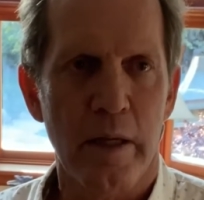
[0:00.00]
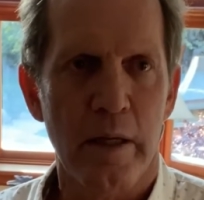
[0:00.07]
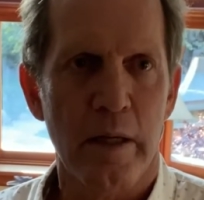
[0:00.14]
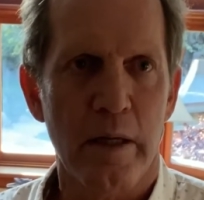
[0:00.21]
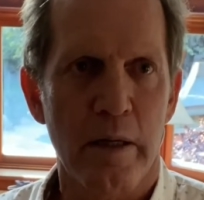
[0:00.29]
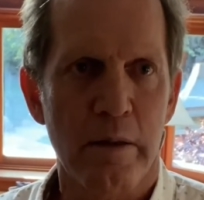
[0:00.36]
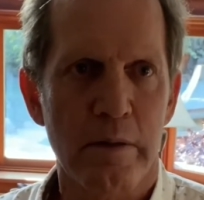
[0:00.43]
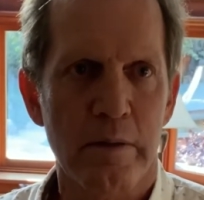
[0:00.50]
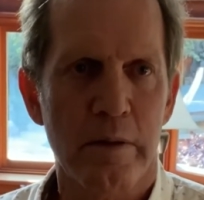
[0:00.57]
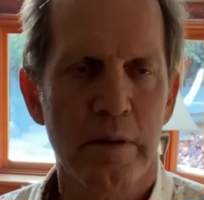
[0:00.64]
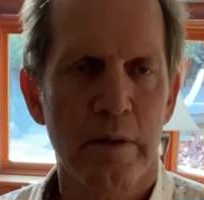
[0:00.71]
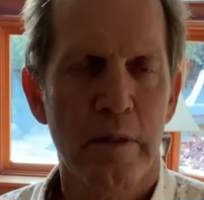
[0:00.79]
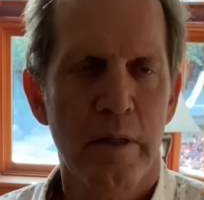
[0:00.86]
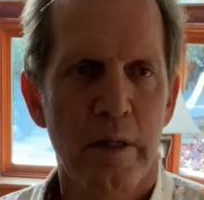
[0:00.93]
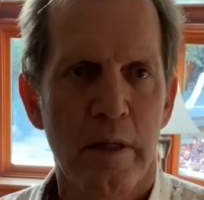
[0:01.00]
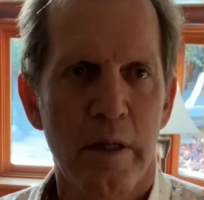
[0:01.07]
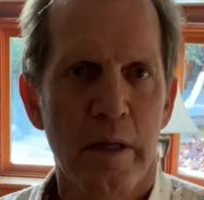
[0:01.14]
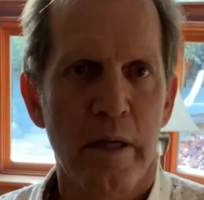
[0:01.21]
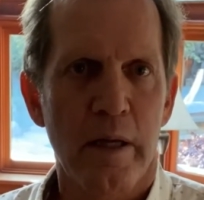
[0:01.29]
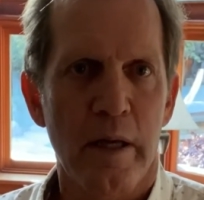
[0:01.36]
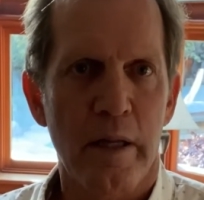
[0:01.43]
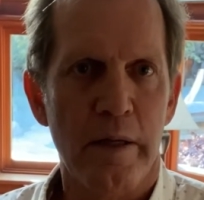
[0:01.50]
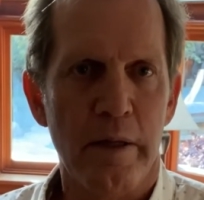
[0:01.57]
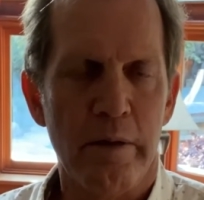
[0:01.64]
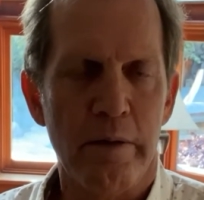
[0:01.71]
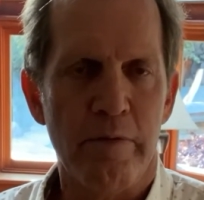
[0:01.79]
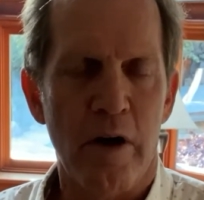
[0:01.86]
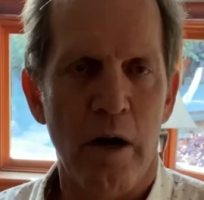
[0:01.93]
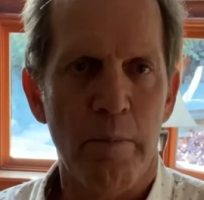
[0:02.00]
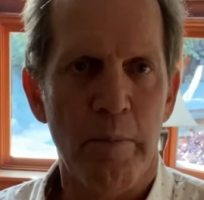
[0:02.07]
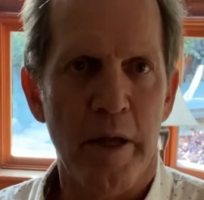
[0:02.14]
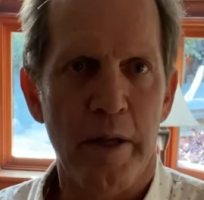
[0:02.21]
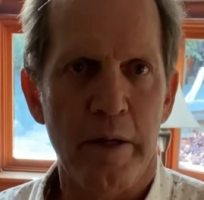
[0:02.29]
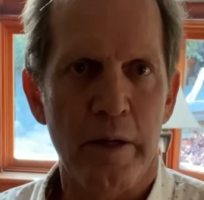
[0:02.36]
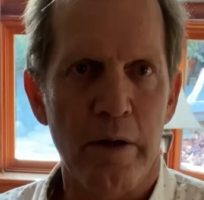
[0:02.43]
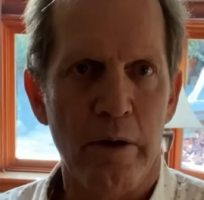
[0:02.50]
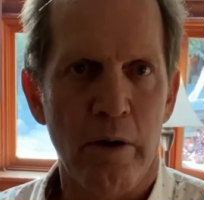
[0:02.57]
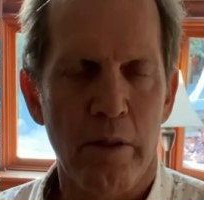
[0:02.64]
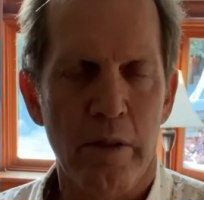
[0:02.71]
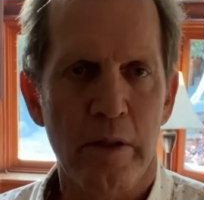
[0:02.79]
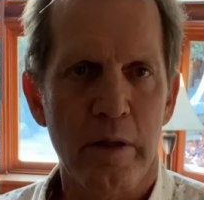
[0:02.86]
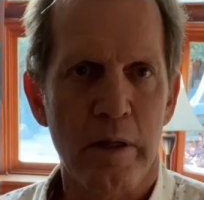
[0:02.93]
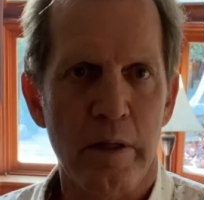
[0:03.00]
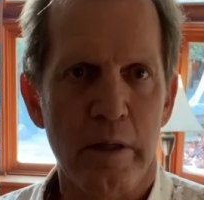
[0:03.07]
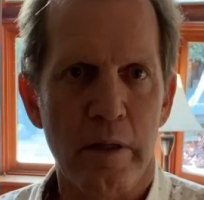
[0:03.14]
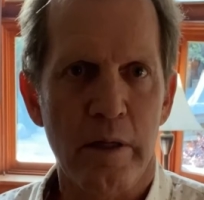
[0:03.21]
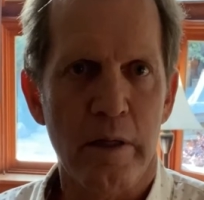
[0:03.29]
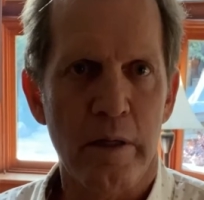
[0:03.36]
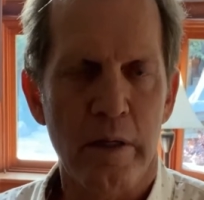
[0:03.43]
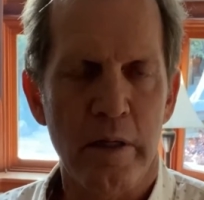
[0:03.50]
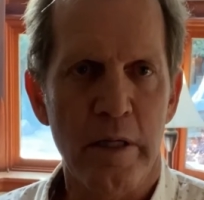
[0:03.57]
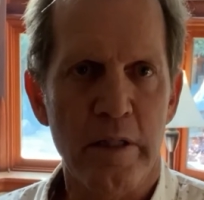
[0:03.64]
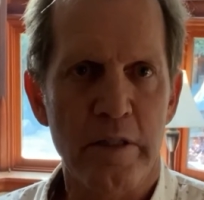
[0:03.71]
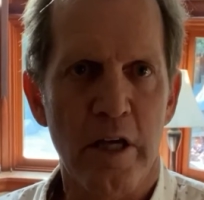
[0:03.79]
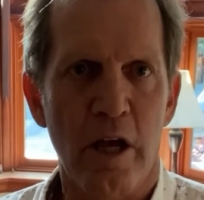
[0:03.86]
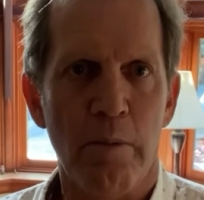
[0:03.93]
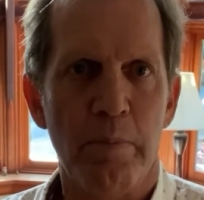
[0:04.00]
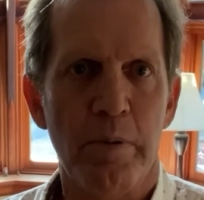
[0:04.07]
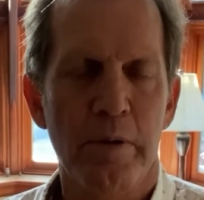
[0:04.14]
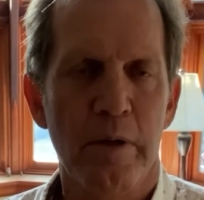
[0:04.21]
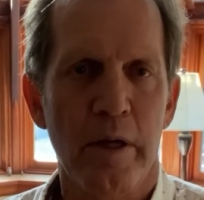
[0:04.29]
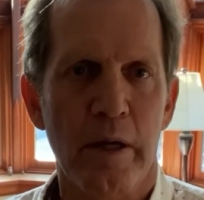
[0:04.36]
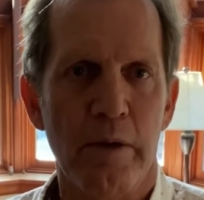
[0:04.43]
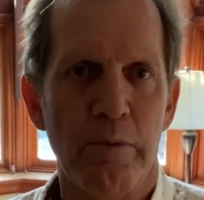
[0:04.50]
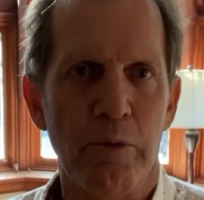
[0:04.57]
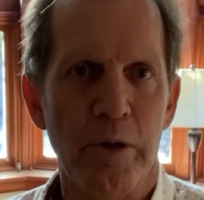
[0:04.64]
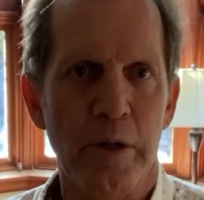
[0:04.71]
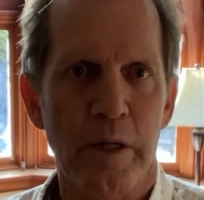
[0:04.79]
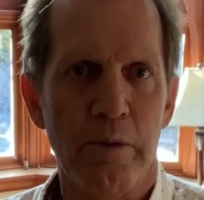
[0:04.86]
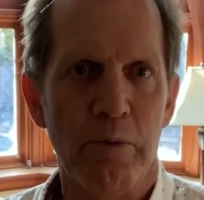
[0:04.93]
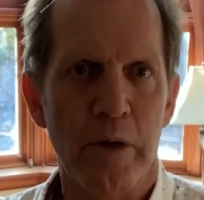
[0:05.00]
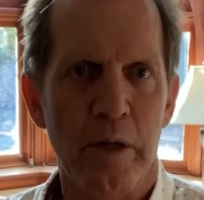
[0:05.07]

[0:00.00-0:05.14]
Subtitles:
the environment and the earth, and it needs help, and we